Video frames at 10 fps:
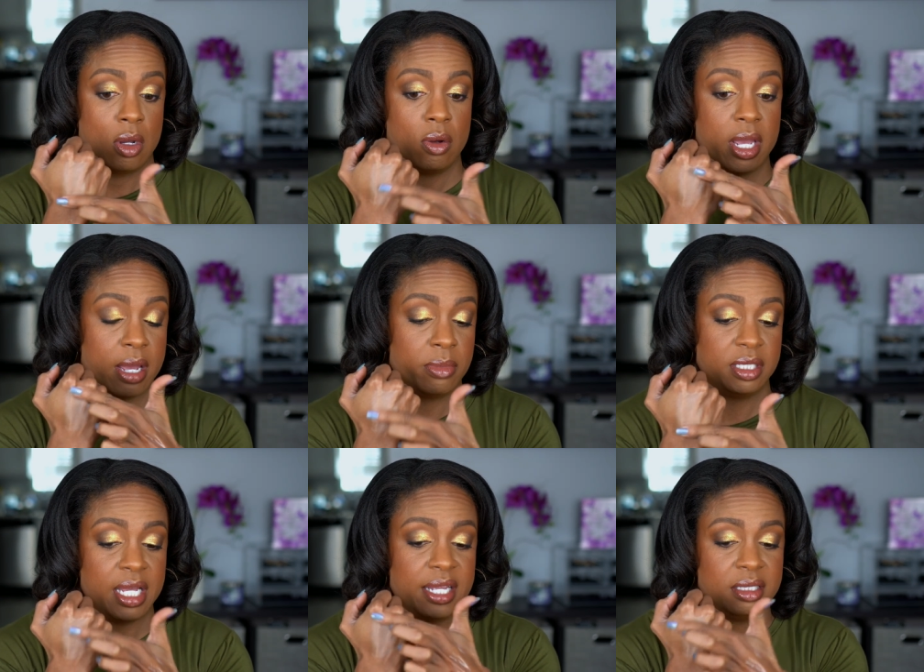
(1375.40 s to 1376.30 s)
Okay, I
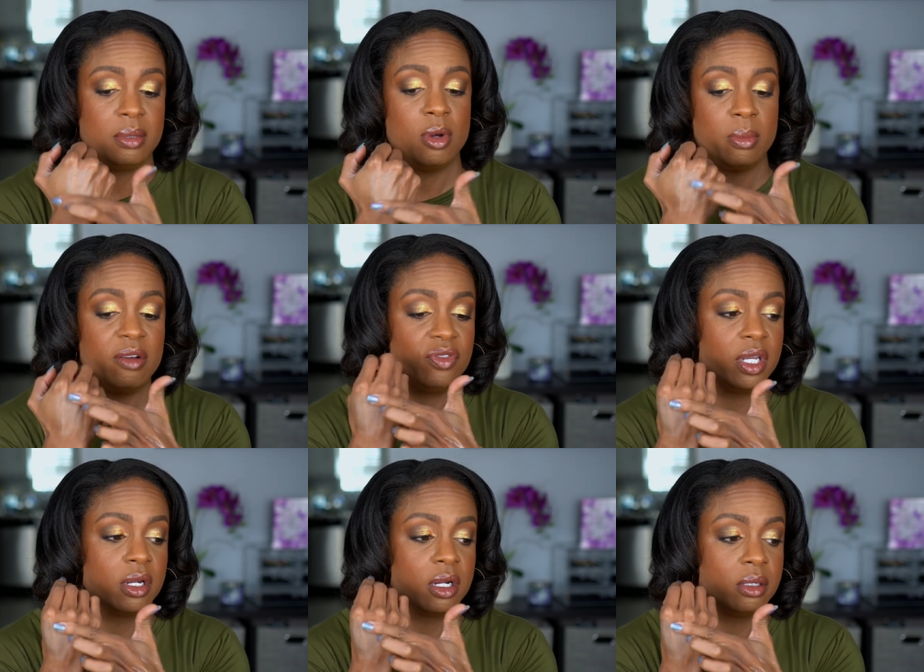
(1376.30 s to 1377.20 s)
must have had something on my
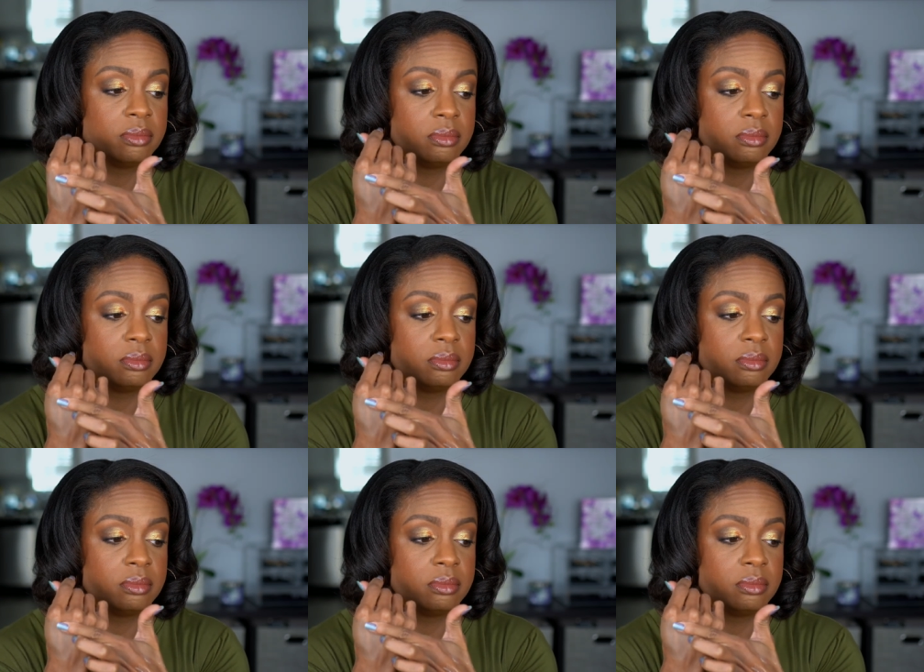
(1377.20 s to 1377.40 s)
finger.